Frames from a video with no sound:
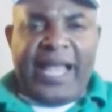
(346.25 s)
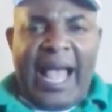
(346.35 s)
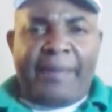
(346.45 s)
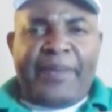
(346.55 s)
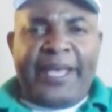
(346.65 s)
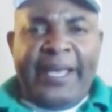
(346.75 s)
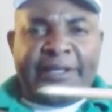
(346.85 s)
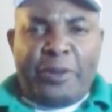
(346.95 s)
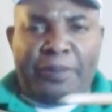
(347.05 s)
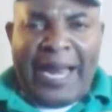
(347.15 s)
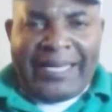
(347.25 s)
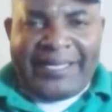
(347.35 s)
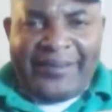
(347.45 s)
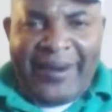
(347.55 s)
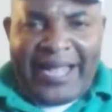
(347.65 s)
and begin to plant
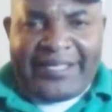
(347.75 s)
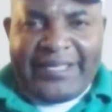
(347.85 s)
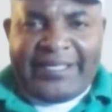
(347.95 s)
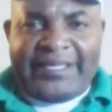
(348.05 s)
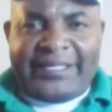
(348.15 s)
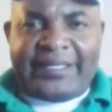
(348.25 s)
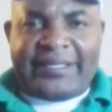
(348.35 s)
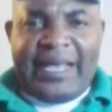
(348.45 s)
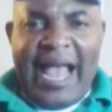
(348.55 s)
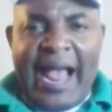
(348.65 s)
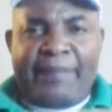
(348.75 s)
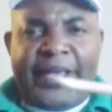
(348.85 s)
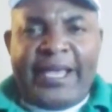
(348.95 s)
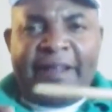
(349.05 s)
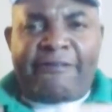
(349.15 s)
the right seeds, and
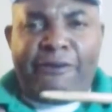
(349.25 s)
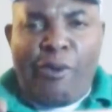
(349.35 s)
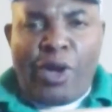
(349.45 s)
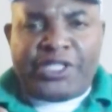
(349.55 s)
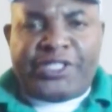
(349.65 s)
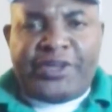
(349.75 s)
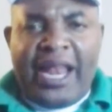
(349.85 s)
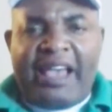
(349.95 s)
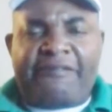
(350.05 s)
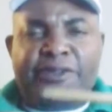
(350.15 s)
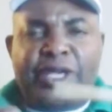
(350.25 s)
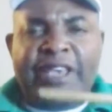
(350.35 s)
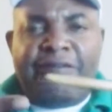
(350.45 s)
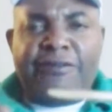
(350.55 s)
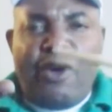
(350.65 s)
begin for once in your life to
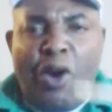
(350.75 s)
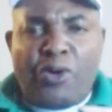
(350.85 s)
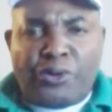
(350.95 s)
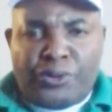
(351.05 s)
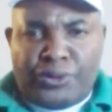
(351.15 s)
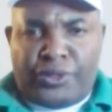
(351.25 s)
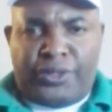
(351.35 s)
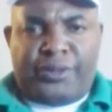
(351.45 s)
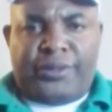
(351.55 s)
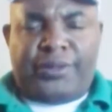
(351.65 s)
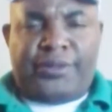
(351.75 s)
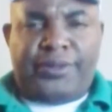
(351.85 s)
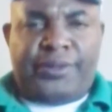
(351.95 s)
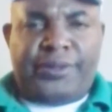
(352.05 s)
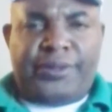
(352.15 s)
give gold,
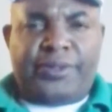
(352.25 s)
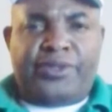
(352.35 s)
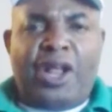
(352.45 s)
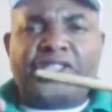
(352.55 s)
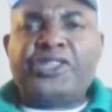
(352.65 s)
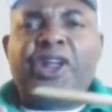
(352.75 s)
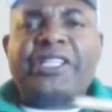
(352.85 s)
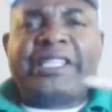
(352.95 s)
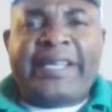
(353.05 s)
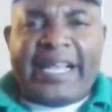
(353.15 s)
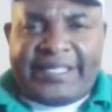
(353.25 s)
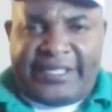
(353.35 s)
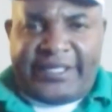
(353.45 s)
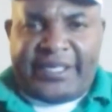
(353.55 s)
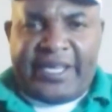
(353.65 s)
not
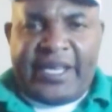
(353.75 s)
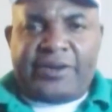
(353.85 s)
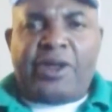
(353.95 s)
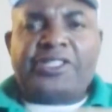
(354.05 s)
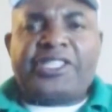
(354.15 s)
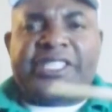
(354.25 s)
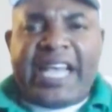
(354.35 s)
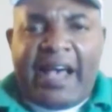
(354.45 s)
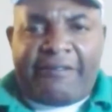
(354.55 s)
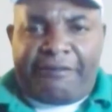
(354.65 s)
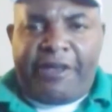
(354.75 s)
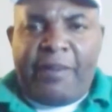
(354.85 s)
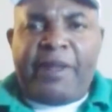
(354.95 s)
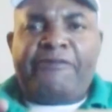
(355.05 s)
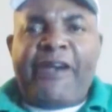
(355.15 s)
nothingness, not chaff,
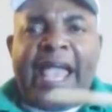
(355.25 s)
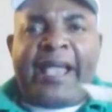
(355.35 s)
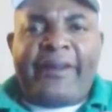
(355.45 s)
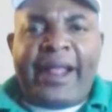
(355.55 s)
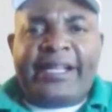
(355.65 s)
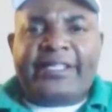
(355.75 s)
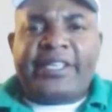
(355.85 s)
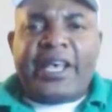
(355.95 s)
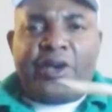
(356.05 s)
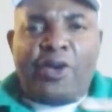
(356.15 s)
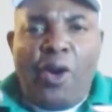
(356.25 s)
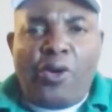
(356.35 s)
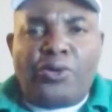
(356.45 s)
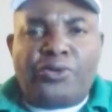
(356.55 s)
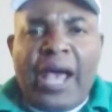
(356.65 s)
but fine grains,
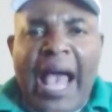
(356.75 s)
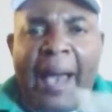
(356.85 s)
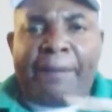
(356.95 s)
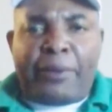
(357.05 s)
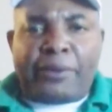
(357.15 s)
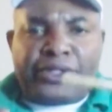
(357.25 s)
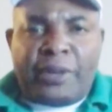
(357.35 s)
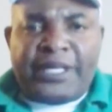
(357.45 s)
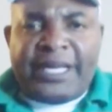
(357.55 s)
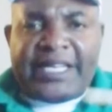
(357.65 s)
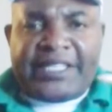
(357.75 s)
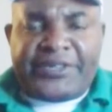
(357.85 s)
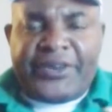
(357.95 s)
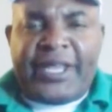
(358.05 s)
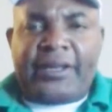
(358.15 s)
gold, apple, something that
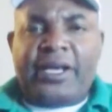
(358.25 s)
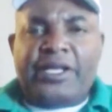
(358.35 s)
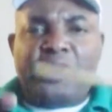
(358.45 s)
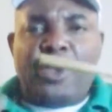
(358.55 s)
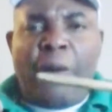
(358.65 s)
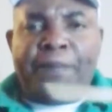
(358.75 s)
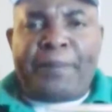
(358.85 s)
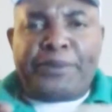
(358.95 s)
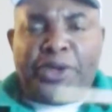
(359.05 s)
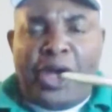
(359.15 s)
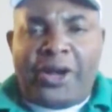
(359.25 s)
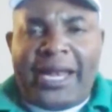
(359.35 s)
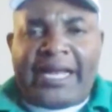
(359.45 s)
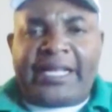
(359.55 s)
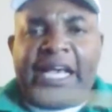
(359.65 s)
is real to your own people, to your own
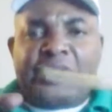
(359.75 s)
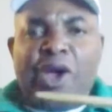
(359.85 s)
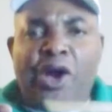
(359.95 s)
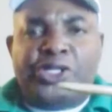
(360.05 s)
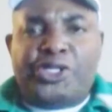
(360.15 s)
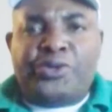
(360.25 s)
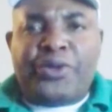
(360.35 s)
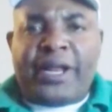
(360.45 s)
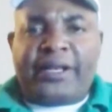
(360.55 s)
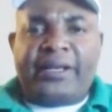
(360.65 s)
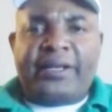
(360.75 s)
land, to your own children.